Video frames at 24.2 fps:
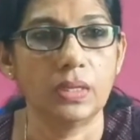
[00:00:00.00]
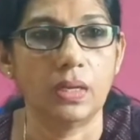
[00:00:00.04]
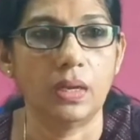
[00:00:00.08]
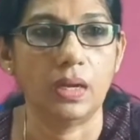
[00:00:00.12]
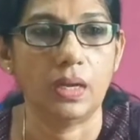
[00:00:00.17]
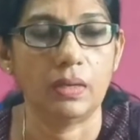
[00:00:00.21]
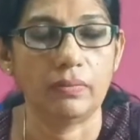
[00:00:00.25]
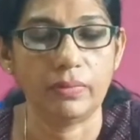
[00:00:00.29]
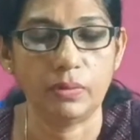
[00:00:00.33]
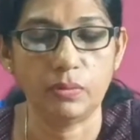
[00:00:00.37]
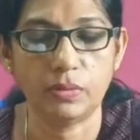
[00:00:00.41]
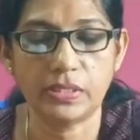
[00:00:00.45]

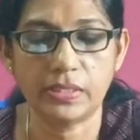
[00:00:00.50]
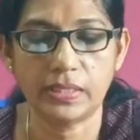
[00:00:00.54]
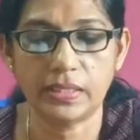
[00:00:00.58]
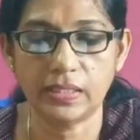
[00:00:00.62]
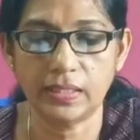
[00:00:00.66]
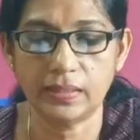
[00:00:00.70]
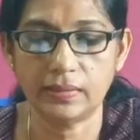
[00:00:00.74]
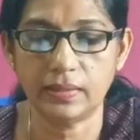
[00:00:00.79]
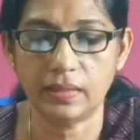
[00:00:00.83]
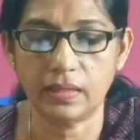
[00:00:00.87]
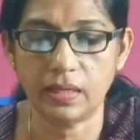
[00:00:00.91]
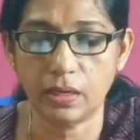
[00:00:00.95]
And we will see
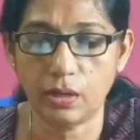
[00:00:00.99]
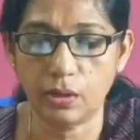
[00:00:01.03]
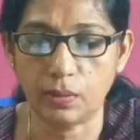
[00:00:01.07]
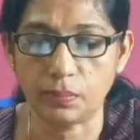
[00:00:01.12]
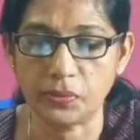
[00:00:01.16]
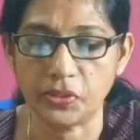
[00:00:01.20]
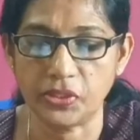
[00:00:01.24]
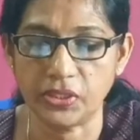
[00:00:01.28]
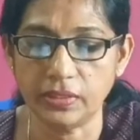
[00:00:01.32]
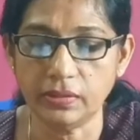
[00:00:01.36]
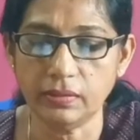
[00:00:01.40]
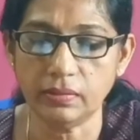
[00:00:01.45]
the third
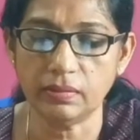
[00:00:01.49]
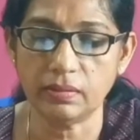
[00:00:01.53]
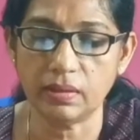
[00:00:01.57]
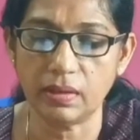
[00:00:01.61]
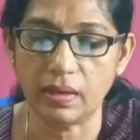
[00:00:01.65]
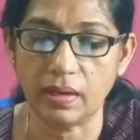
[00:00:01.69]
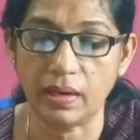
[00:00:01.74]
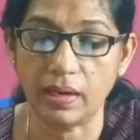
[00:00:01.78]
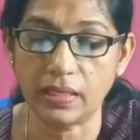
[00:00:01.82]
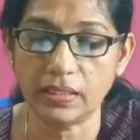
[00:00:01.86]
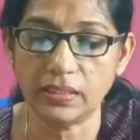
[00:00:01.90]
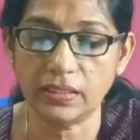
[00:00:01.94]
option,
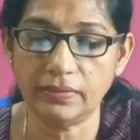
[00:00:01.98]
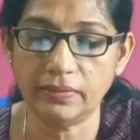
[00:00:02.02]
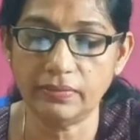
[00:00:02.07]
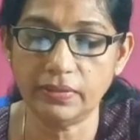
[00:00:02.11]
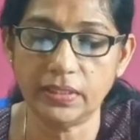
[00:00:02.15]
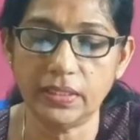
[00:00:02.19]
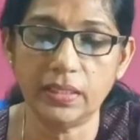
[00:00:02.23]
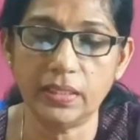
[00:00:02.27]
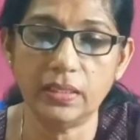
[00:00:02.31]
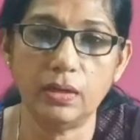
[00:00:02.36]
activity